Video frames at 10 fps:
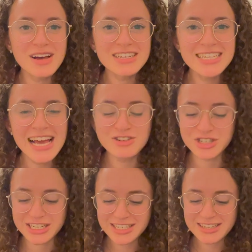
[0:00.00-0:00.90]

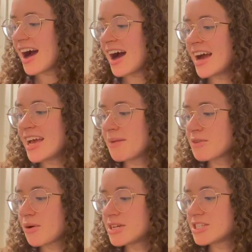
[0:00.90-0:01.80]
tangent. I am
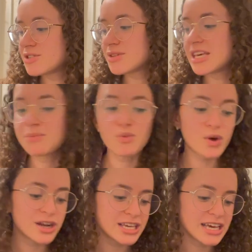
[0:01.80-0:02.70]
going to keep
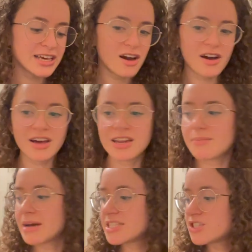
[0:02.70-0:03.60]
working
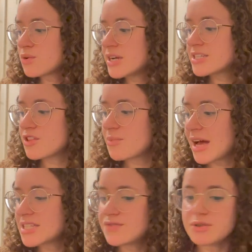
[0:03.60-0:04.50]
on my story. So the
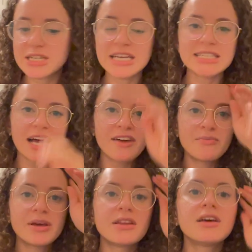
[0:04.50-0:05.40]
past few days I've
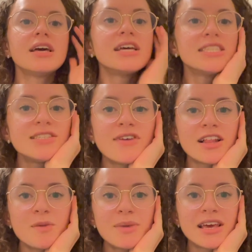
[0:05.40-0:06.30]
been
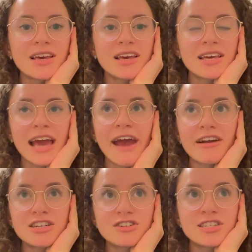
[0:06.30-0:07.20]
developing
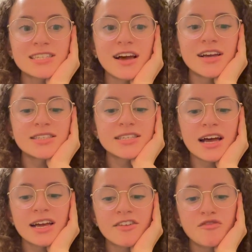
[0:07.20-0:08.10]
character designs.
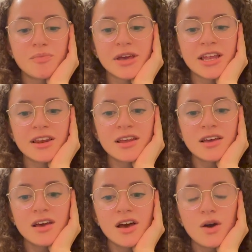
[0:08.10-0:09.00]
I have been
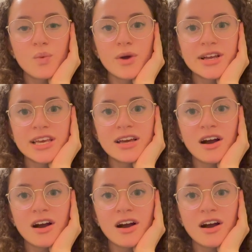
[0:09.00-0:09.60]
working